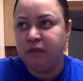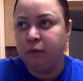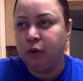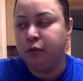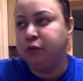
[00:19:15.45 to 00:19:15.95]

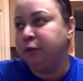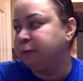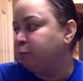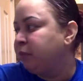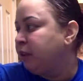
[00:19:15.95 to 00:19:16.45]
Cold Stone.
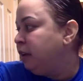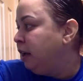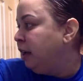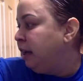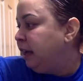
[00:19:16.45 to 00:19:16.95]

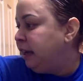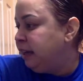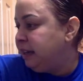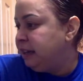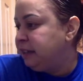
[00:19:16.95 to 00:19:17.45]

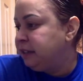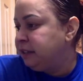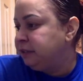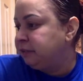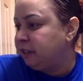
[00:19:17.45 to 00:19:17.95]
And
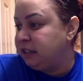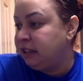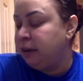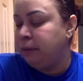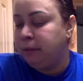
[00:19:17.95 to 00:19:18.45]
I
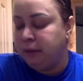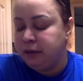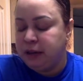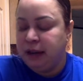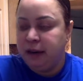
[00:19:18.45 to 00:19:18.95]

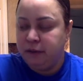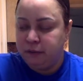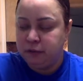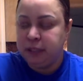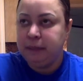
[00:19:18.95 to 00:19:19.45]
had a
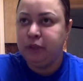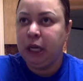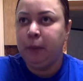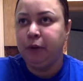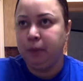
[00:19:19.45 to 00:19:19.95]
full-time
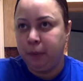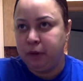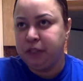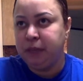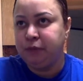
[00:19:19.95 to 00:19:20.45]
job and a
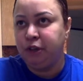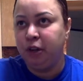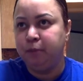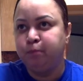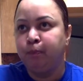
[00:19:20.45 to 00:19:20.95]
part-time
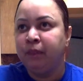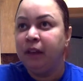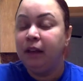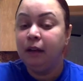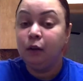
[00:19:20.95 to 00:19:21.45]
job.
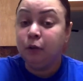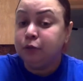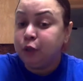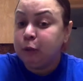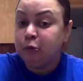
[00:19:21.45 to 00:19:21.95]
And Cold
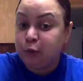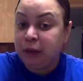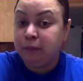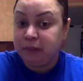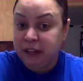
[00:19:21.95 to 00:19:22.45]
Stone was
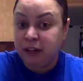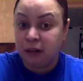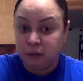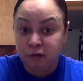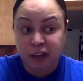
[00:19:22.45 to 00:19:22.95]
right
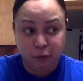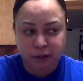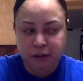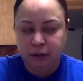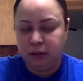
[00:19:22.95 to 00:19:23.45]
there, like
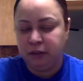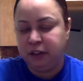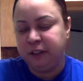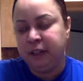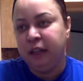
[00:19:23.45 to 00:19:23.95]
right near
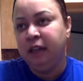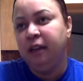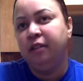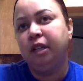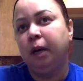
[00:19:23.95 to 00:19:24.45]
there.
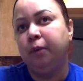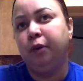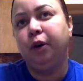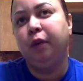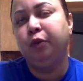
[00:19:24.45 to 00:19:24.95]
So I would
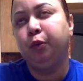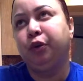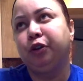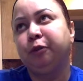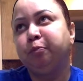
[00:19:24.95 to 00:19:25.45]
go out to
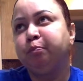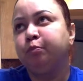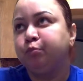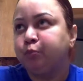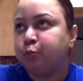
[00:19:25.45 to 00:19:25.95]
work.
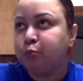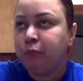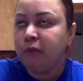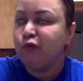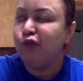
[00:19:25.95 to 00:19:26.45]

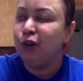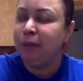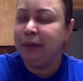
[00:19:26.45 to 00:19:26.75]
This is